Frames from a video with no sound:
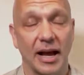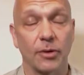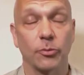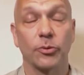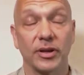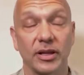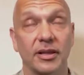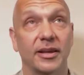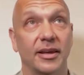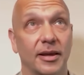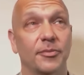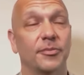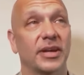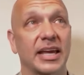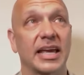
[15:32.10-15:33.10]
i really
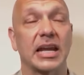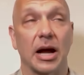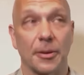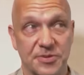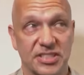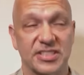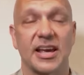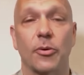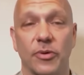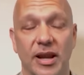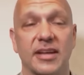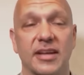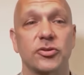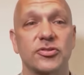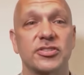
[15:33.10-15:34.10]
am get upset when i
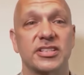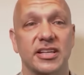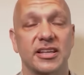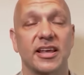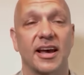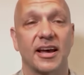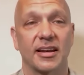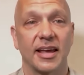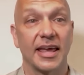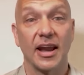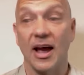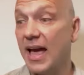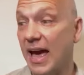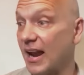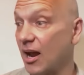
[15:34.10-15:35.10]
do see that and
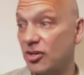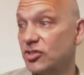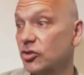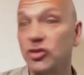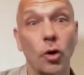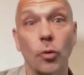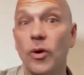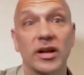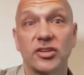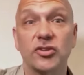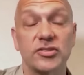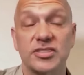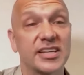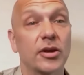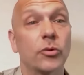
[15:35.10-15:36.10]
and i also don't want to do
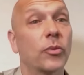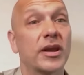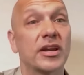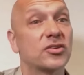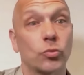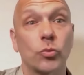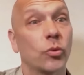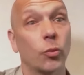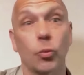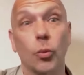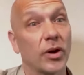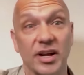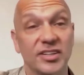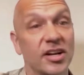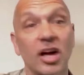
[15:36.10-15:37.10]
see it when it's
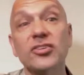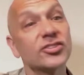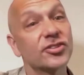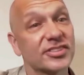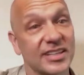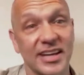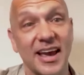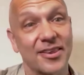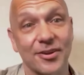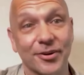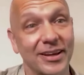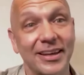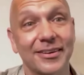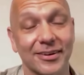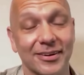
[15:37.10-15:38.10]
when adults are together
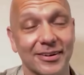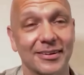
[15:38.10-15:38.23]
either